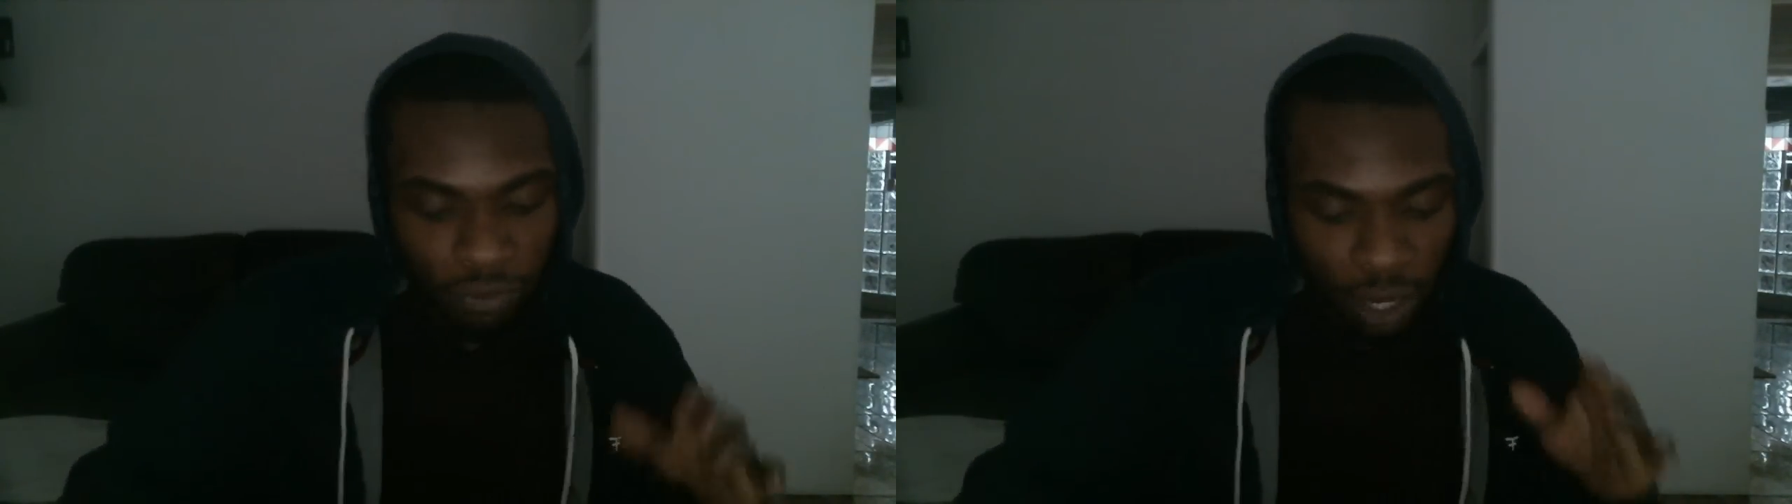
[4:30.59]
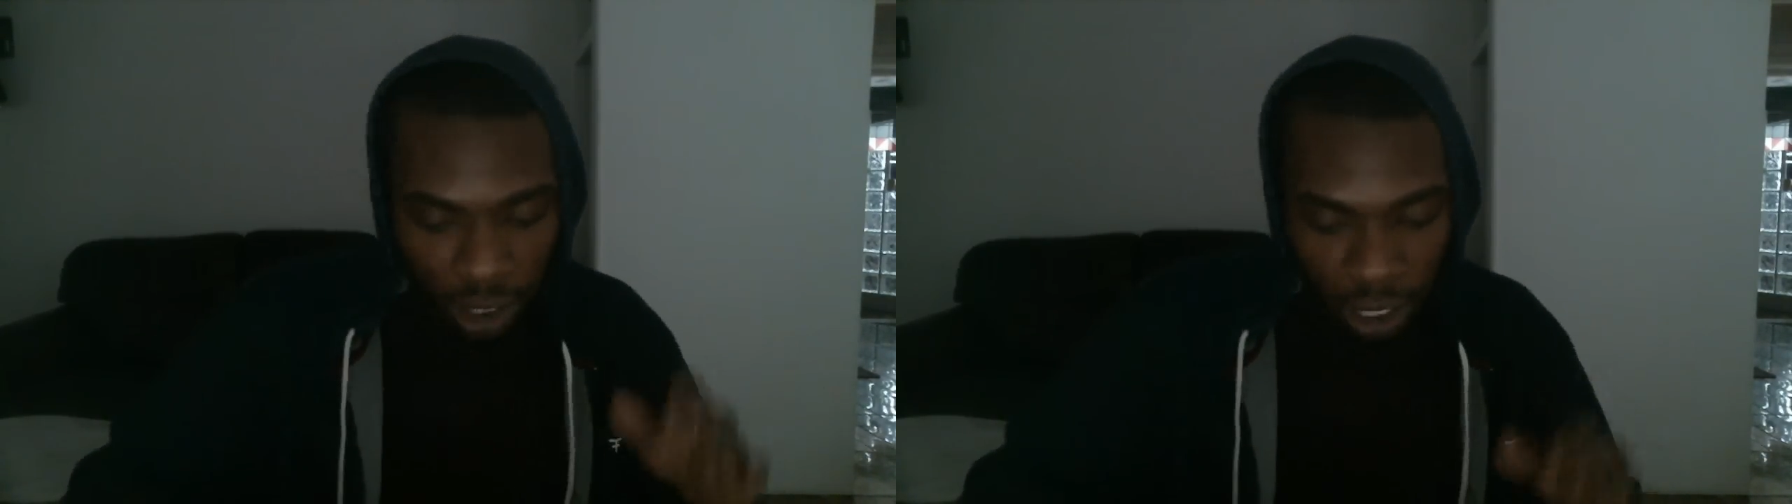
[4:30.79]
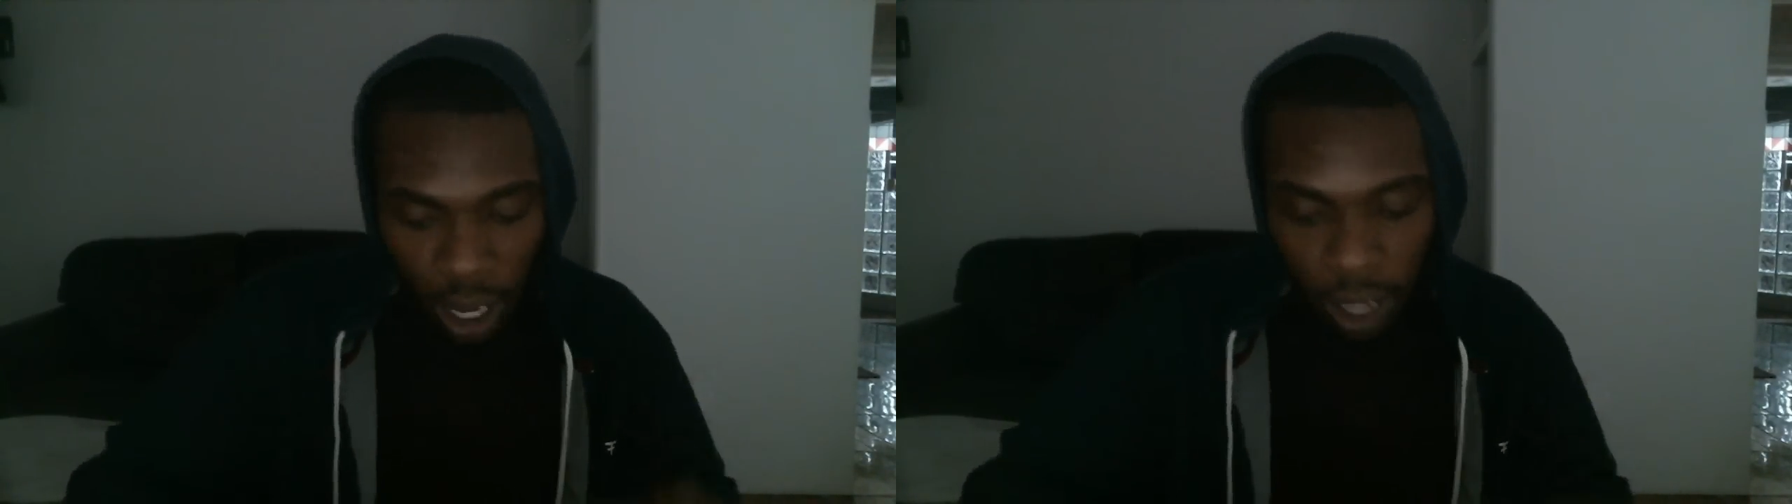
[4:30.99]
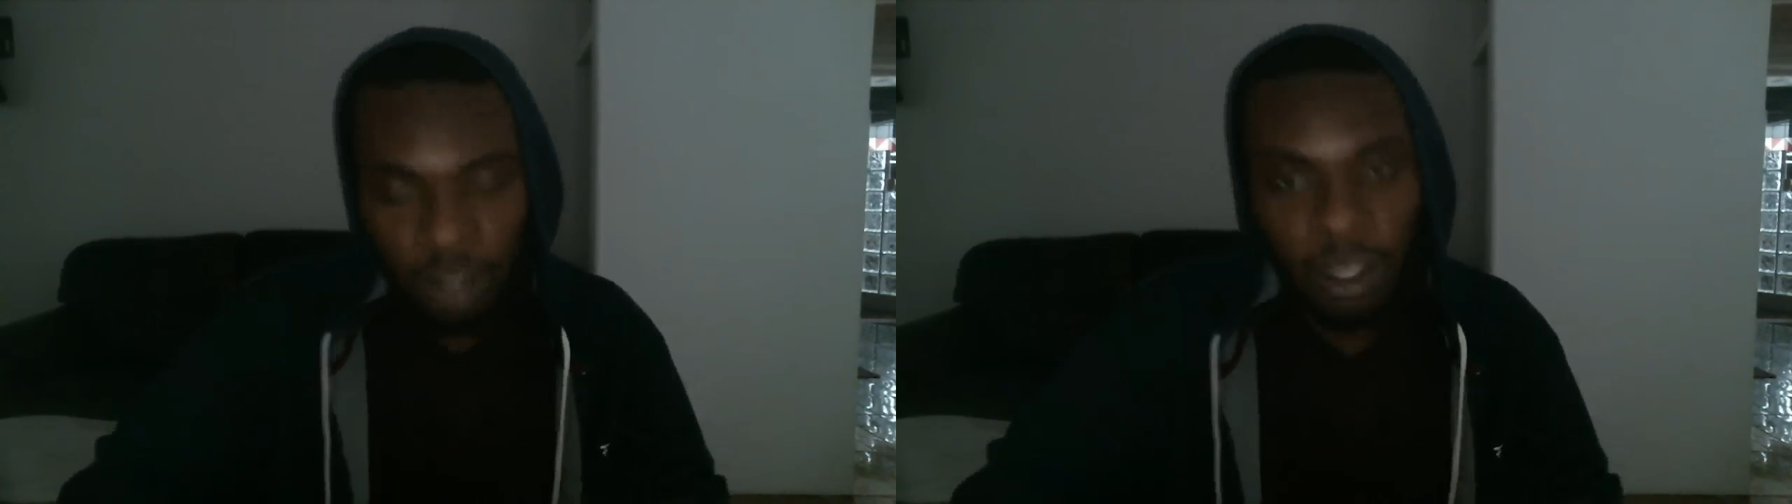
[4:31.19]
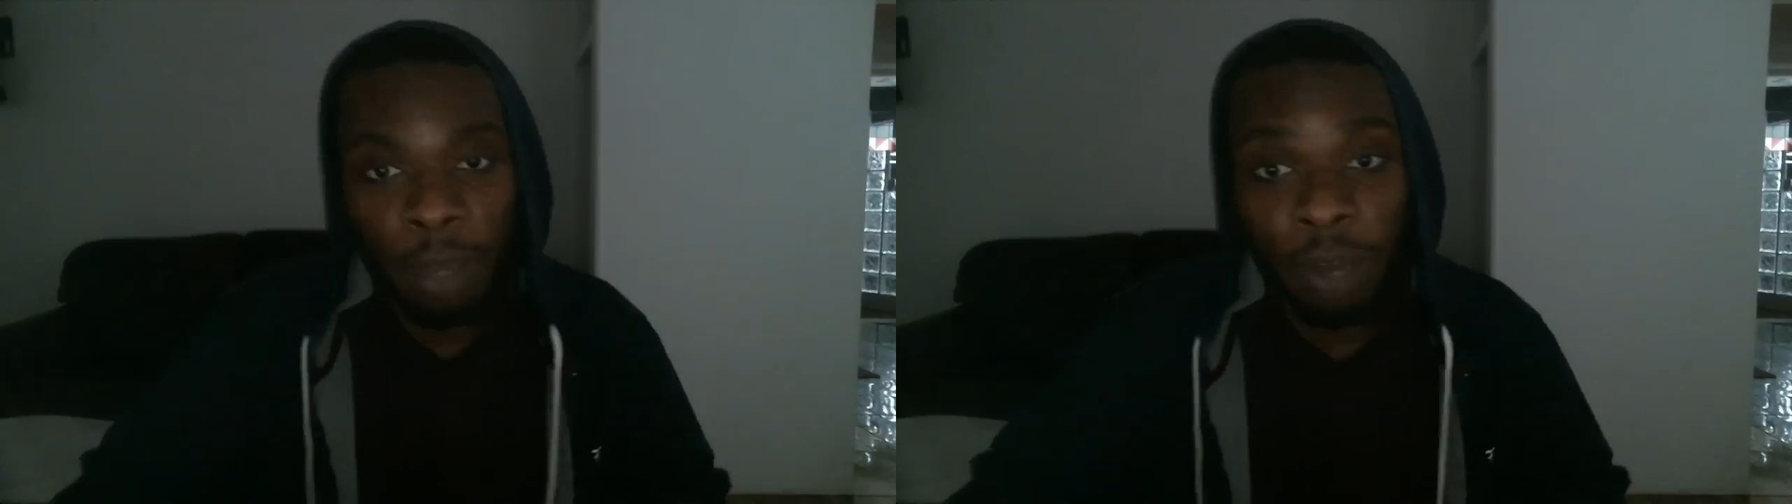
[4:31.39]
Fuck y'all.
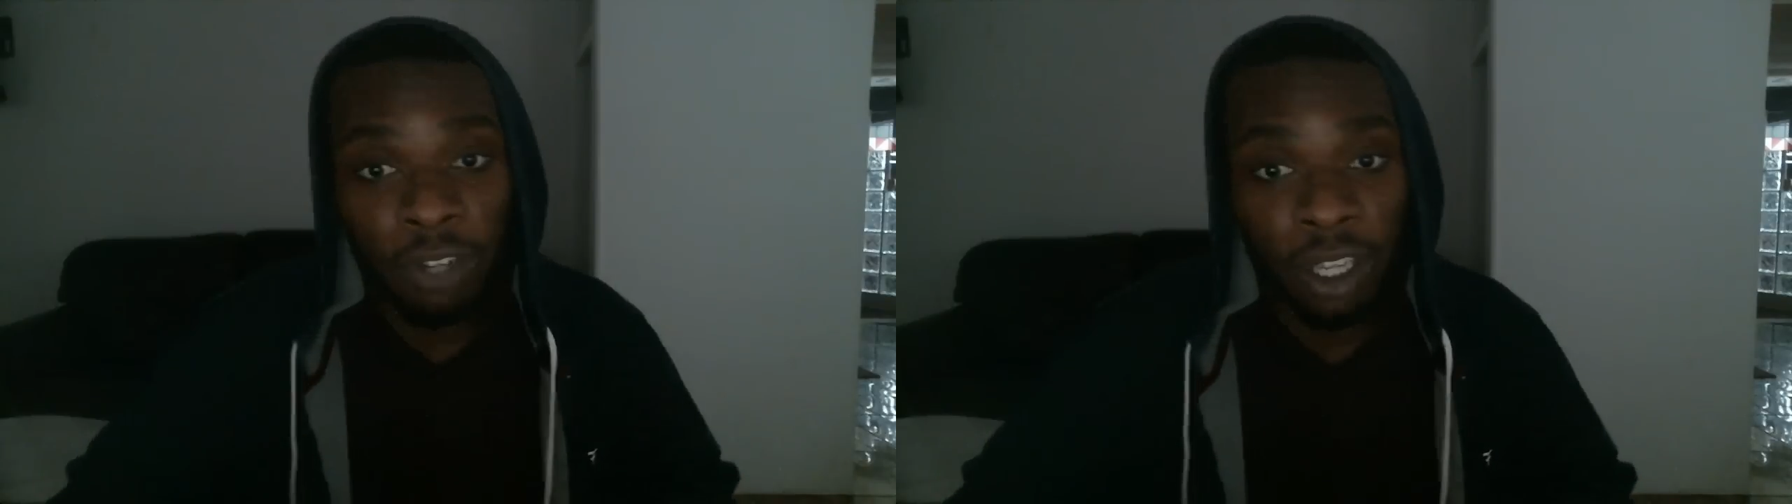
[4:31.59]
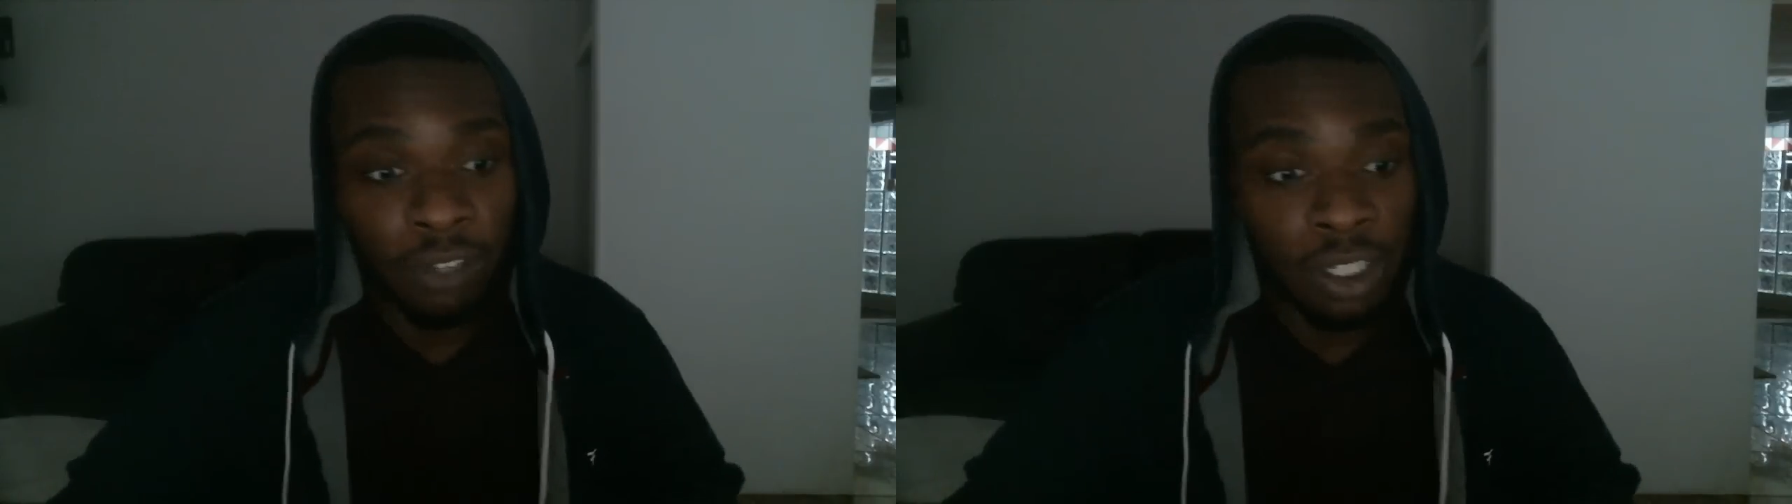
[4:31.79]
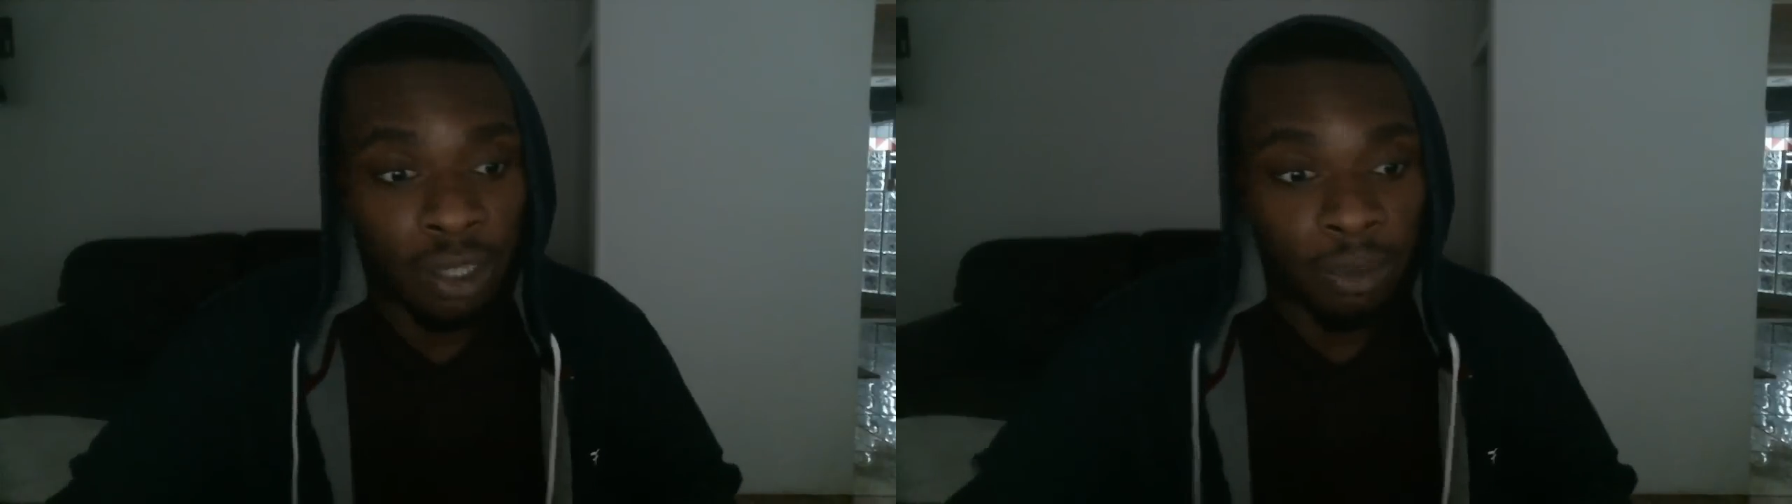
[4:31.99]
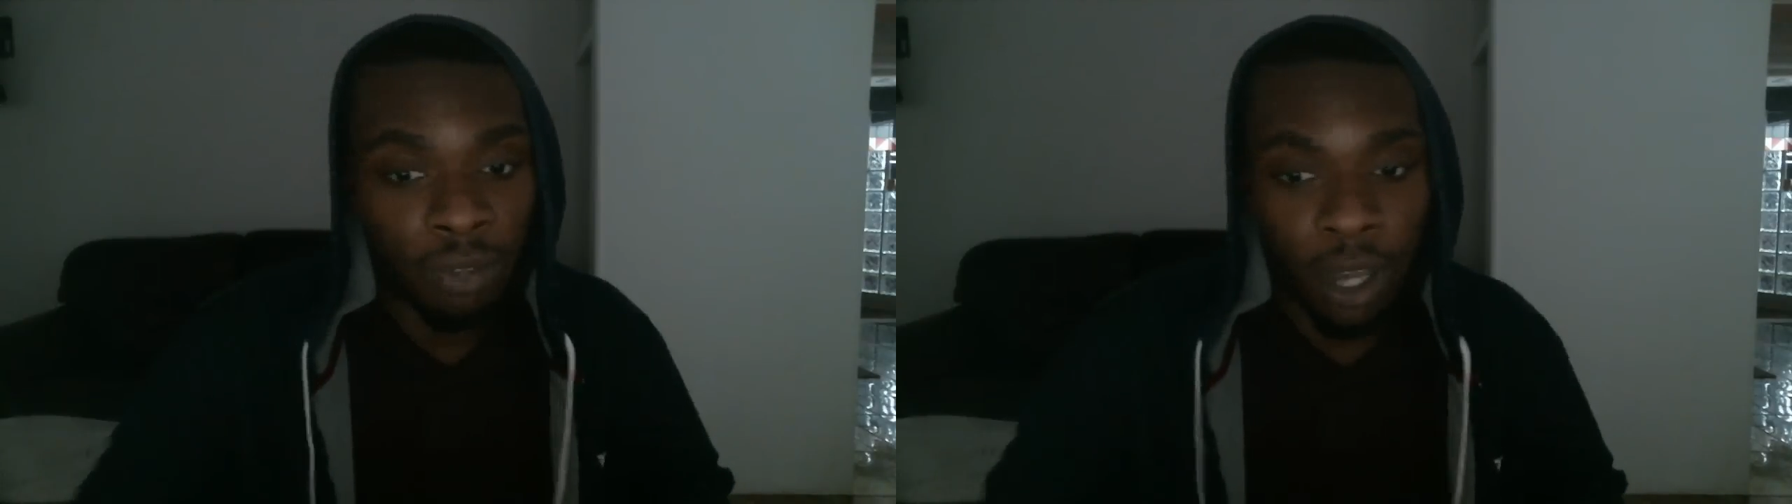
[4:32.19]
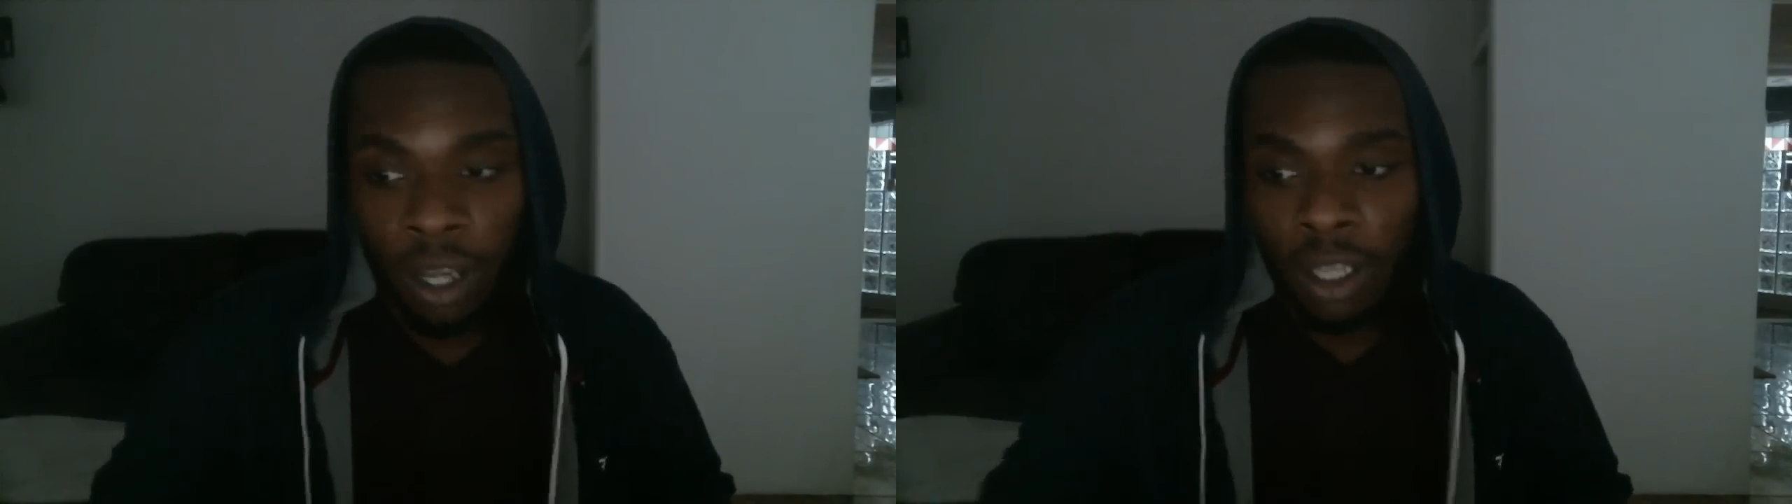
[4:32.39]
I'm not forgiving some
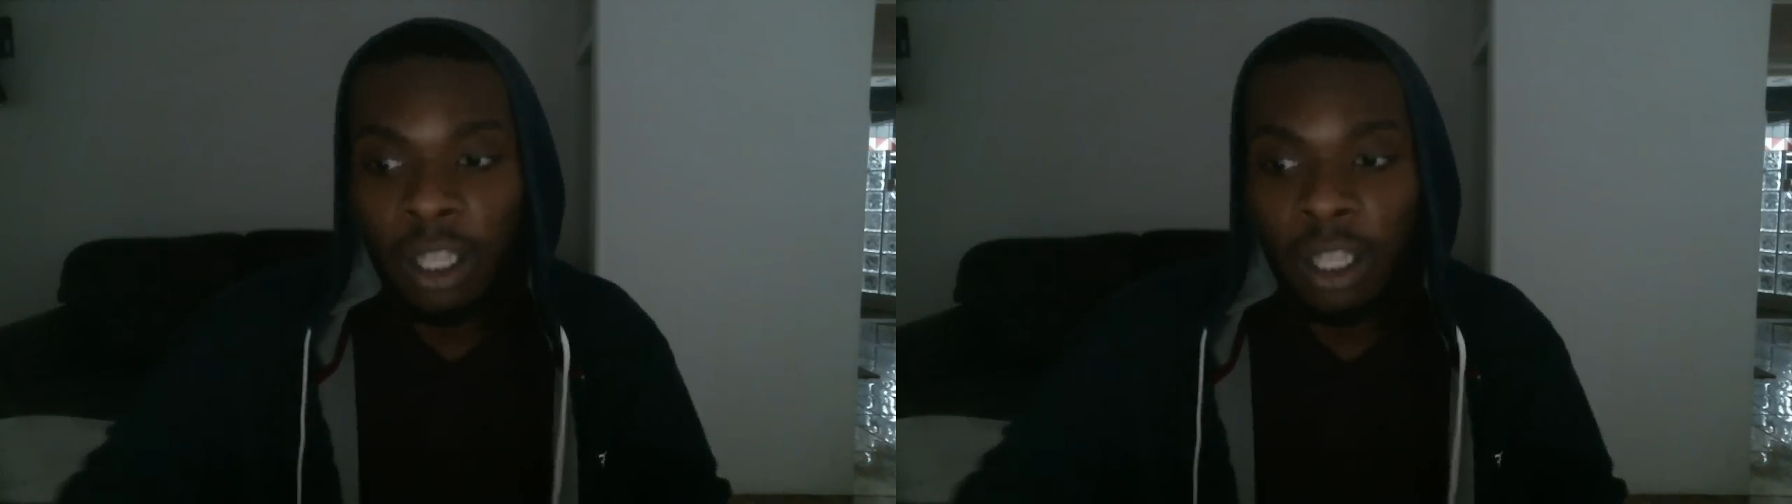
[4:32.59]
of y'all.